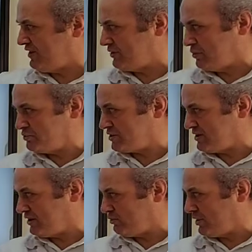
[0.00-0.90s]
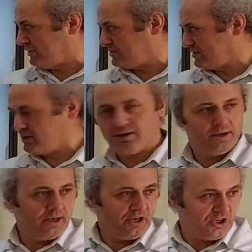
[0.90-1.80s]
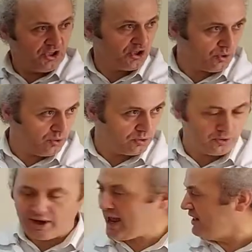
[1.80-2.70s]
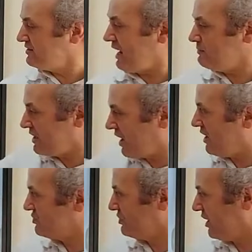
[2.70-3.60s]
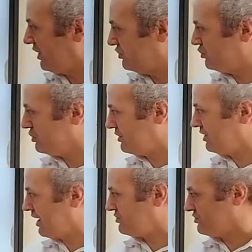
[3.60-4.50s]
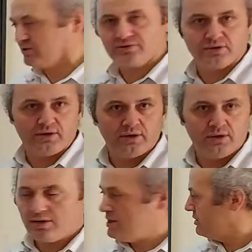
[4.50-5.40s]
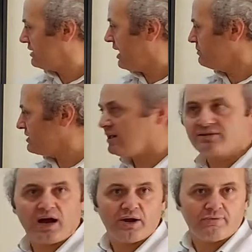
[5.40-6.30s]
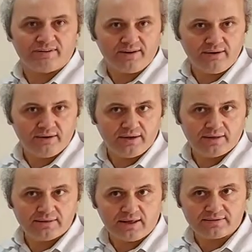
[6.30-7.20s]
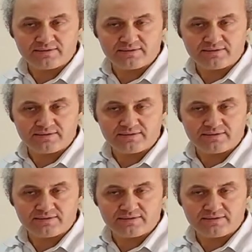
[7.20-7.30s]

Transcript: we are going to write inequality. It is equal to n times a constant, I inserted the constant, times delta i over delta